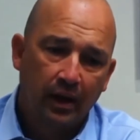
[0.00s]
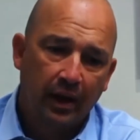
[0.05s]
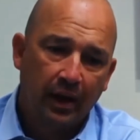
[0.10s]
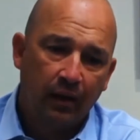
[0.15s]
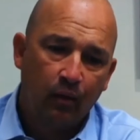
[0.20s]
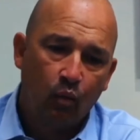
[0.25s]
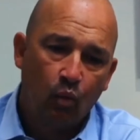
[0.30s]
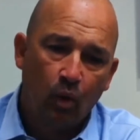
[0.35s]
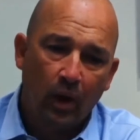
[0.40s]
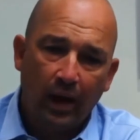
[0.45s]

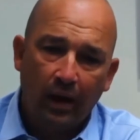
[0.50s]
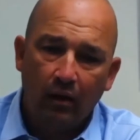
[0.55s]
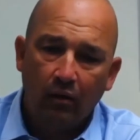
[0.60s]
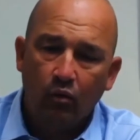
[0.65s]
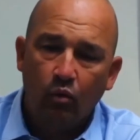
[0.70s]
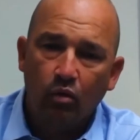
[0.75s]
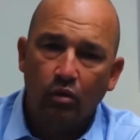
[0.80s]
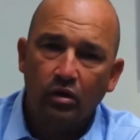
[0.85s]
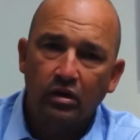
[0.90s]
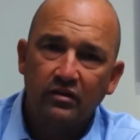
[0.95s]
And
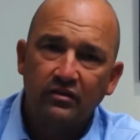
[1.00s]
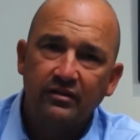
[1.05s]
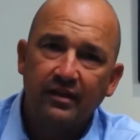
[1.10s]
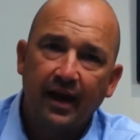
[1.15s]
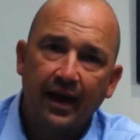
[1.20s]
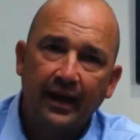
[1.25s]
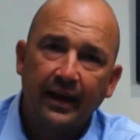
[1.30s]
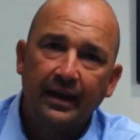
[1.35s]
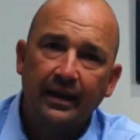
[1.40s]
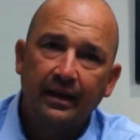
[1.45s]
while we're
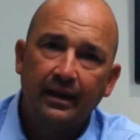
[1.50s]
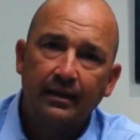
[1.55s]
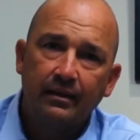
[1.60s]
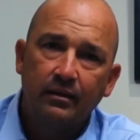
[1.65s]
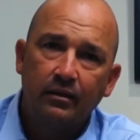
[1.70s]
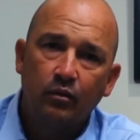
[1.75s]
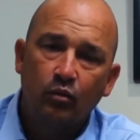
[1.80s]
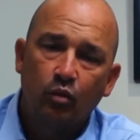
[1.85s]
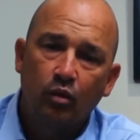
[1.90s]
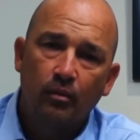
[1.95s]
designing
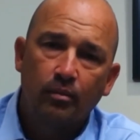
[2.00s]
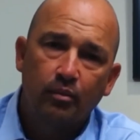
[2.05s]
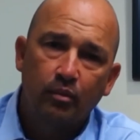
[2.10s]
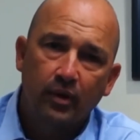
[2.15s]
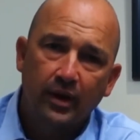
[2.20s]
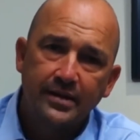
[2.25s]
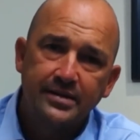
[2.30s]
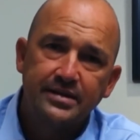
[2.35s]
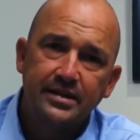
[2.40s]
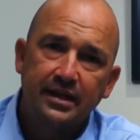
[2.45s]
it, we're
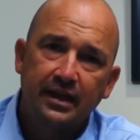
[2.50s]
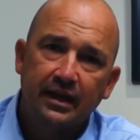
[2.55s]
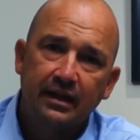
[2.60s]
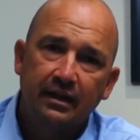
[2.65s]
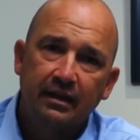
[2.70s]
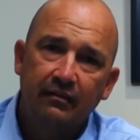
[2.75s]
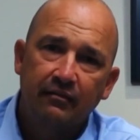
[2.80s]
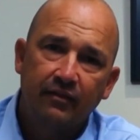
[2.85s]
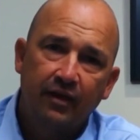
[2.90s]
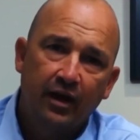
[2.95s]
pricing
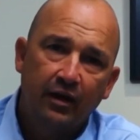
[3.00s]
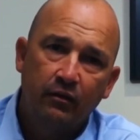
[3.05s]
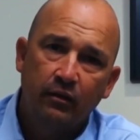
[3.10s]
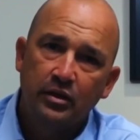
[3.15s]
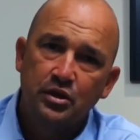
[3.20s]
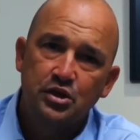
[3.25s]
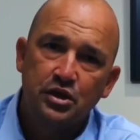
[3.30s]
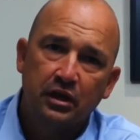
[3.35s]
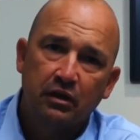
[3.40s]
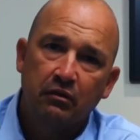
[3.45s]
it and value
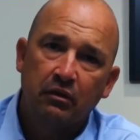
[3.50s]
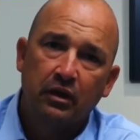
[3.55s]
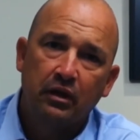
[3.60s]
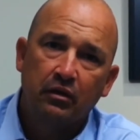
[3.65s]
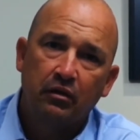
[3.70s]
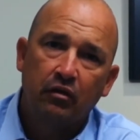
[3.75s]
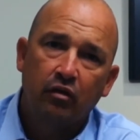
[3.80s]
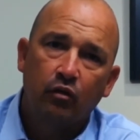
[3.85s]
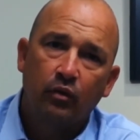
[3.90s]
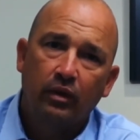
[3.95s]
engineering
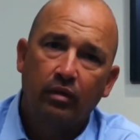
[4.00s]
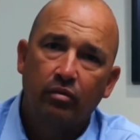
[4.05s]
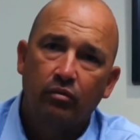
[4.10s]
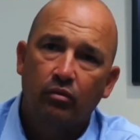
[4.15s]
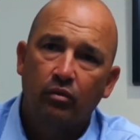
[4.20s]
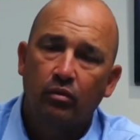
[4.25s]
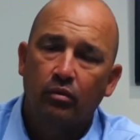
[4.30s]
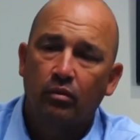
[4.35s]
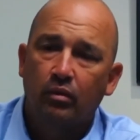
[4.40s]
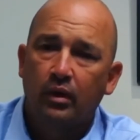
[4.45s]
it all the way
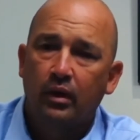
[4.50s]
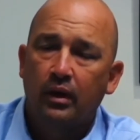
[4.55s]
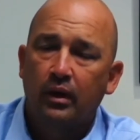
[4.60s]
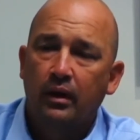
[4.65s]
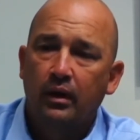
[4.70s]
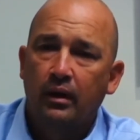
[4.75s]
through.